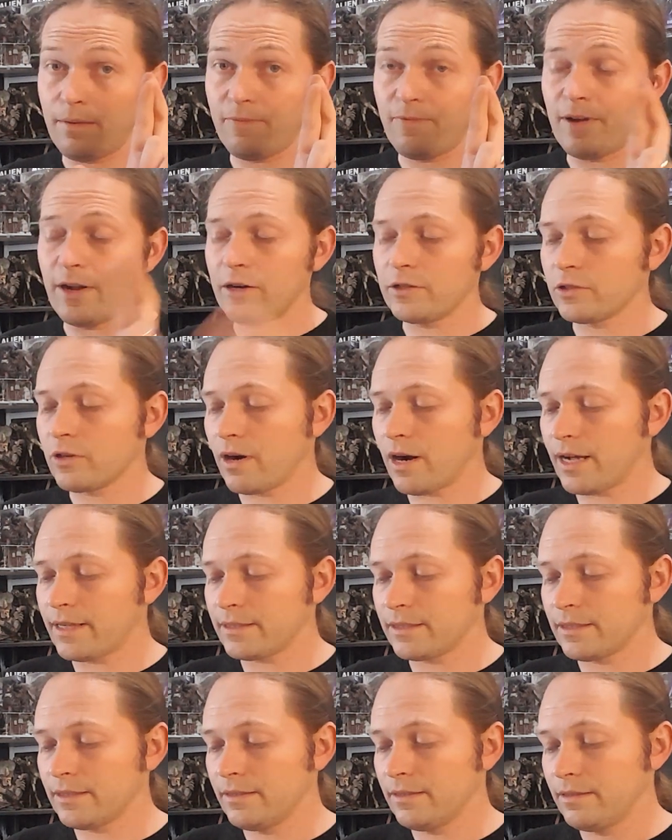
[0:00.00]
Fingers
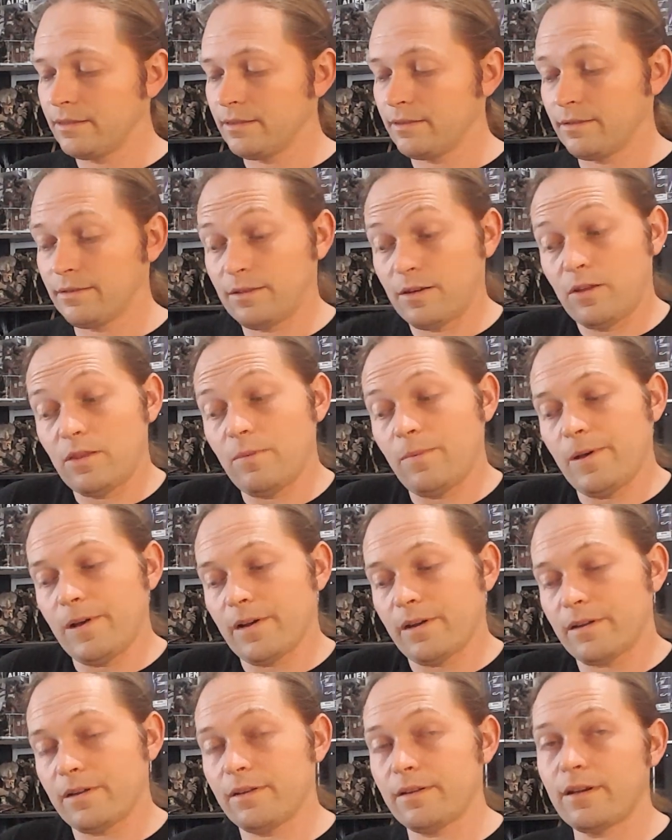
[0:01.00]
crossed. They're in the
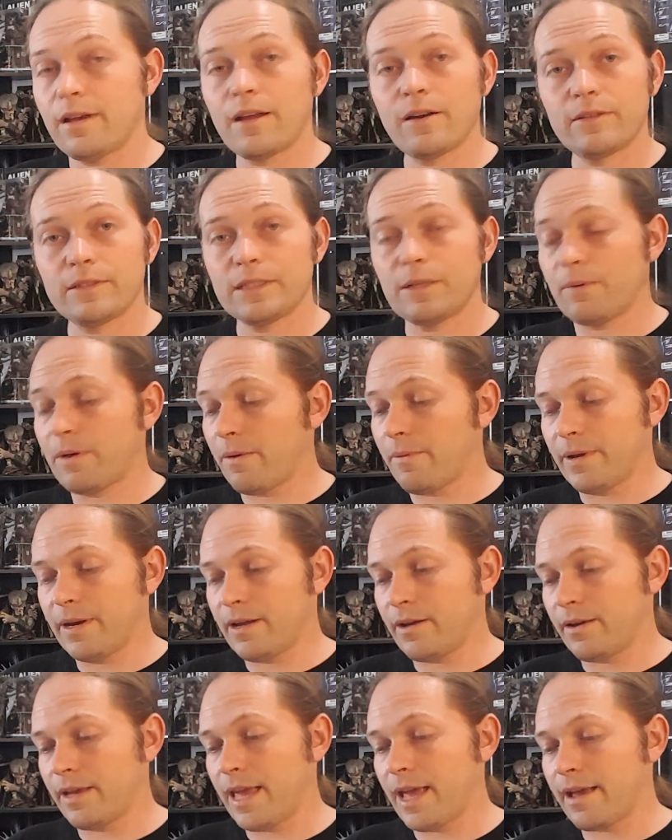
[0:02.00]
book. I don't see why we
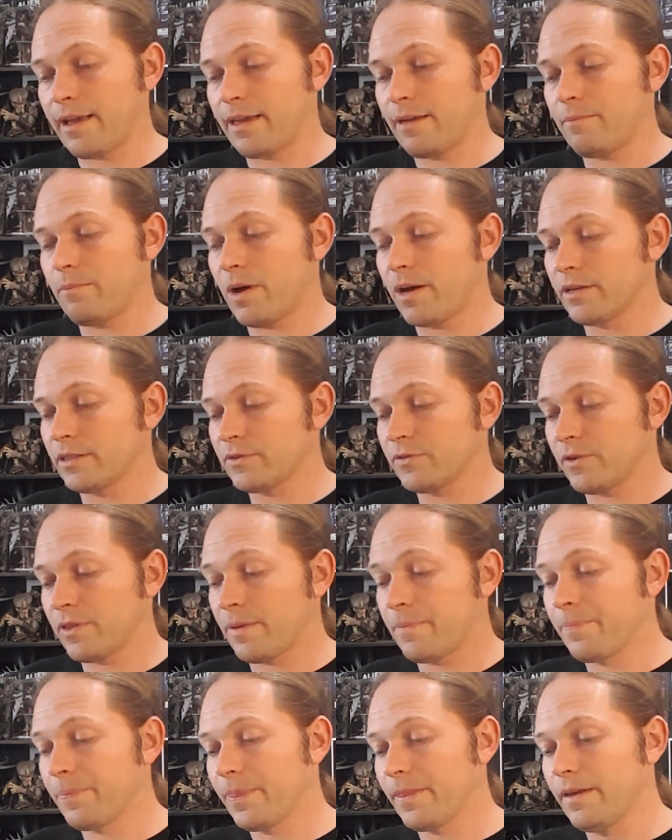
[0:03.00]
can't get models for
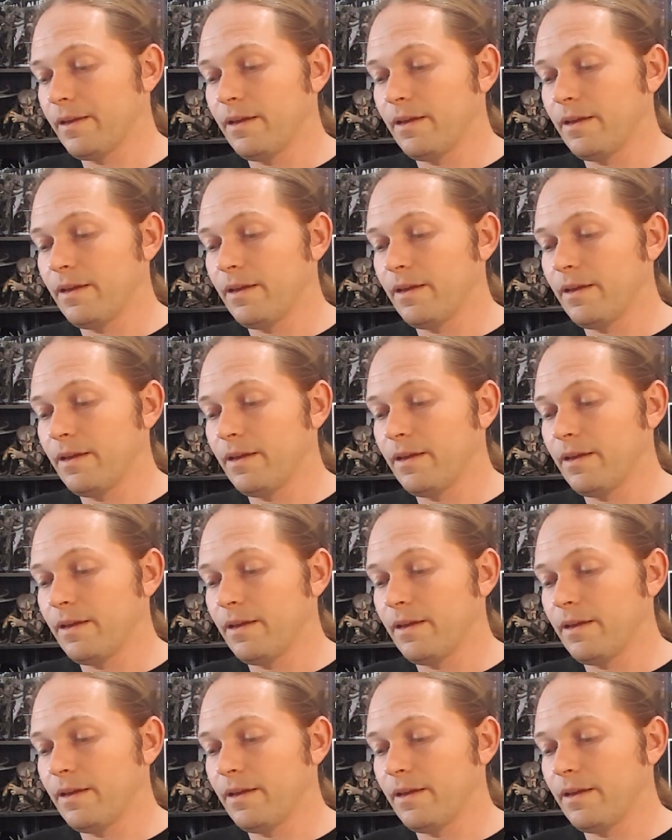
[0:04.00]
them.